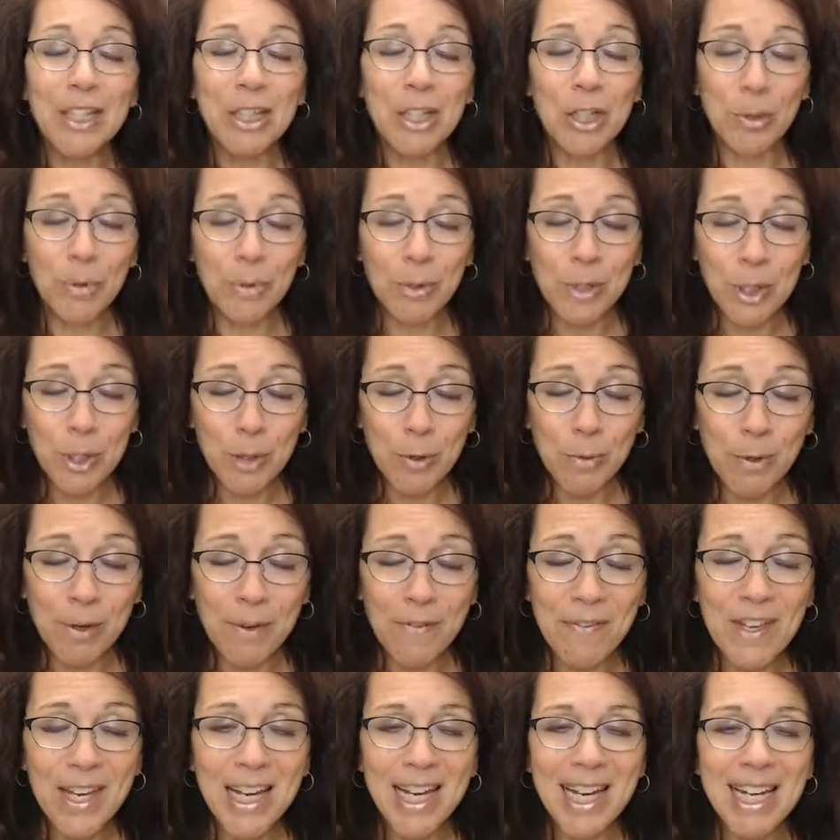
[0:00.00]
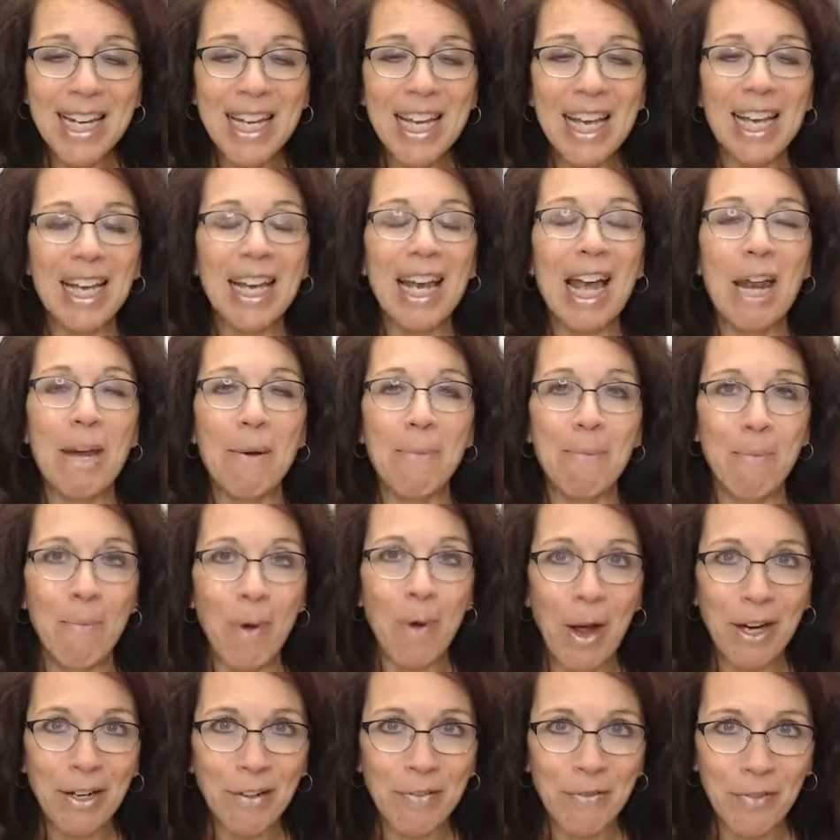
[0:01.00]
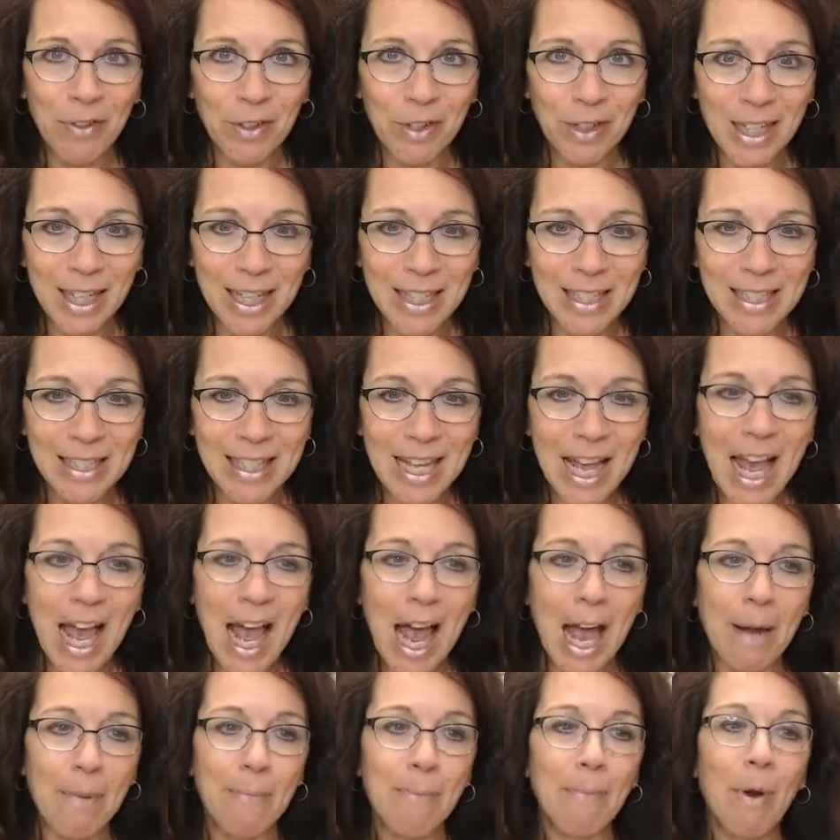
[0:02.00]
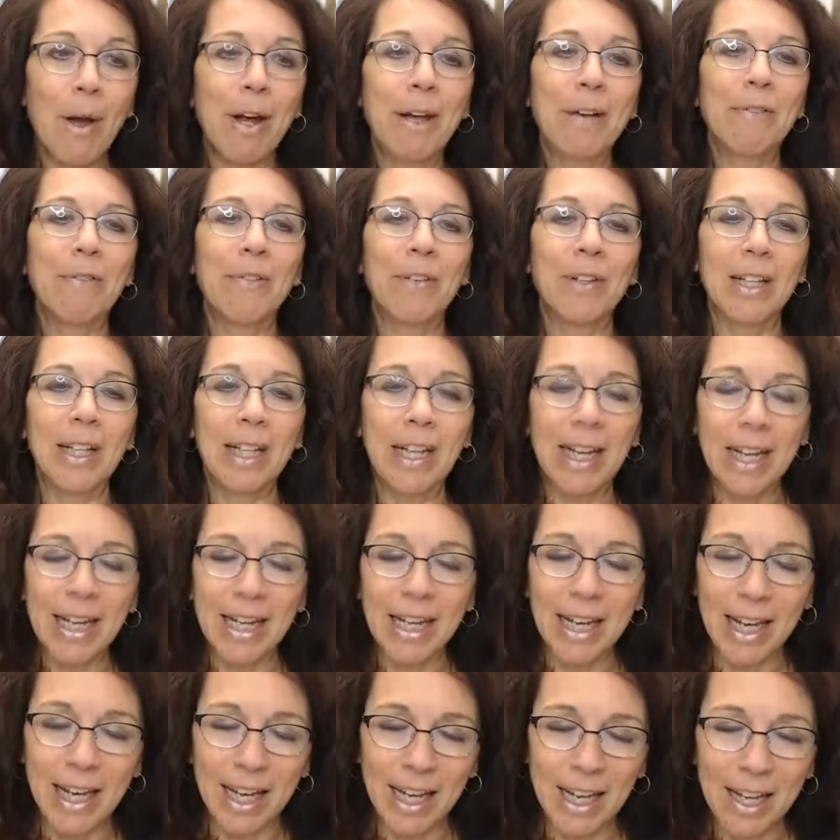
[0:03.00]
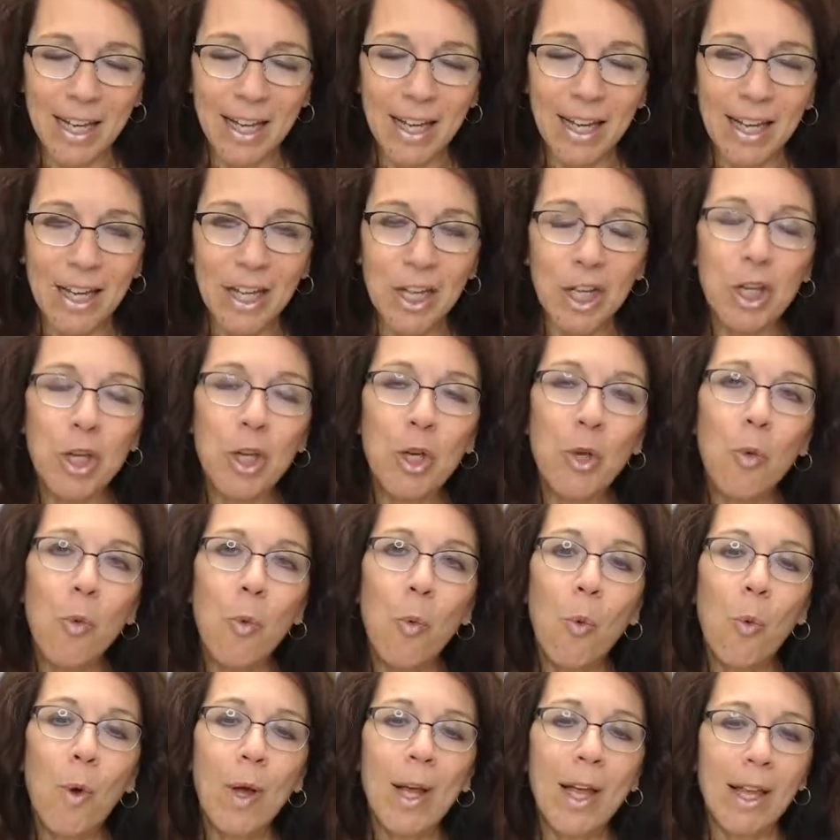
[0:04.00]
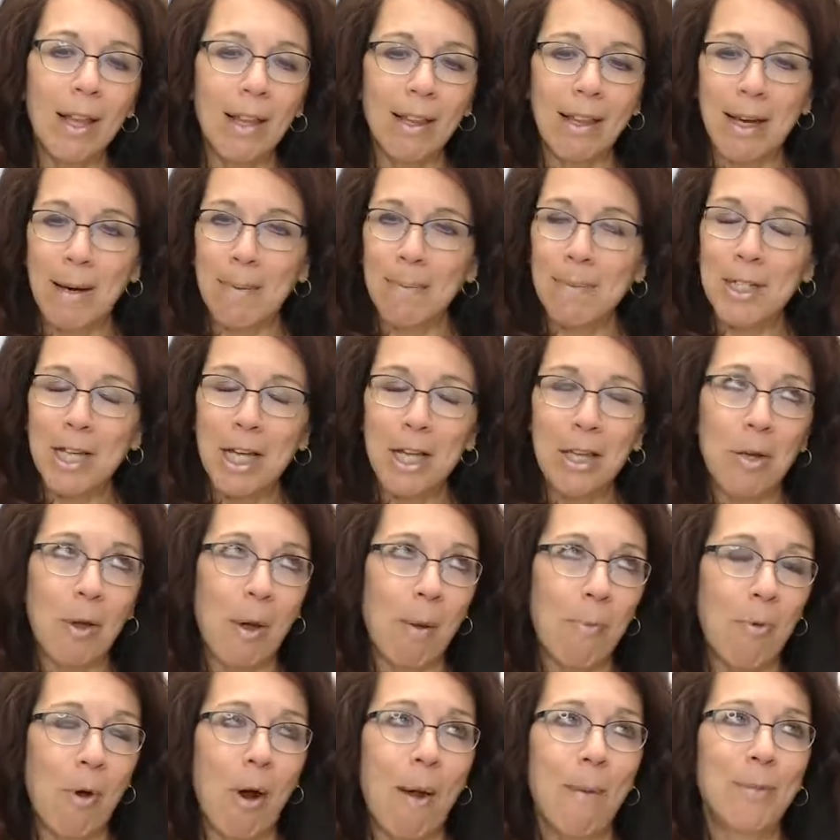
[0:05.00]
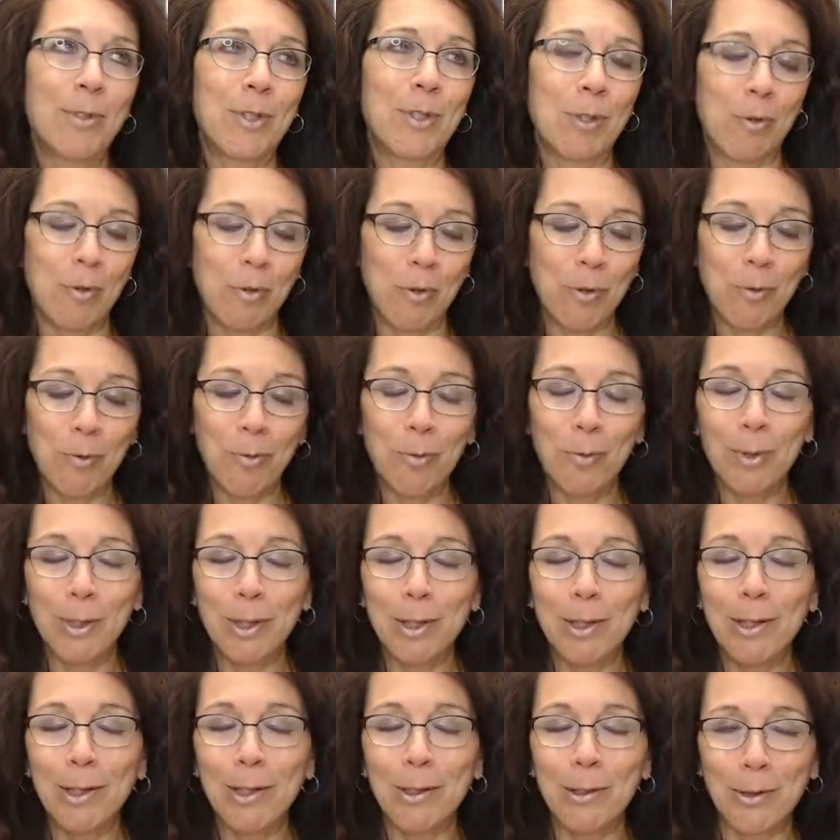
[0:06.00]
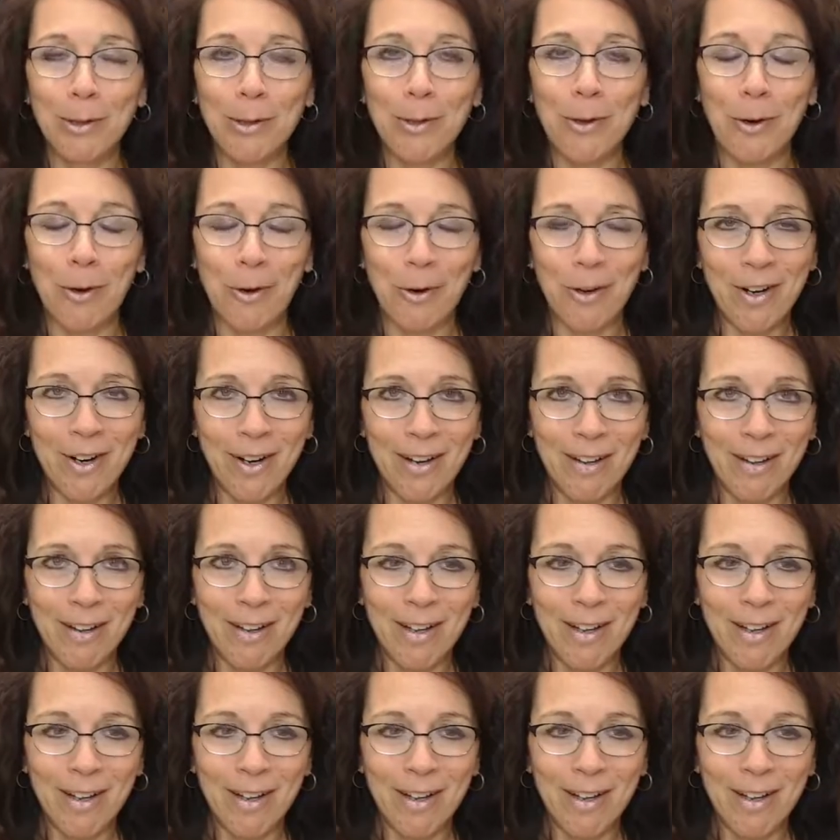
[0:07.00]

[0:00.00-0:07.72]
to intuitive eating and mindfulness and mindful eating, you will, and I'm telling you, I promise you, you will learn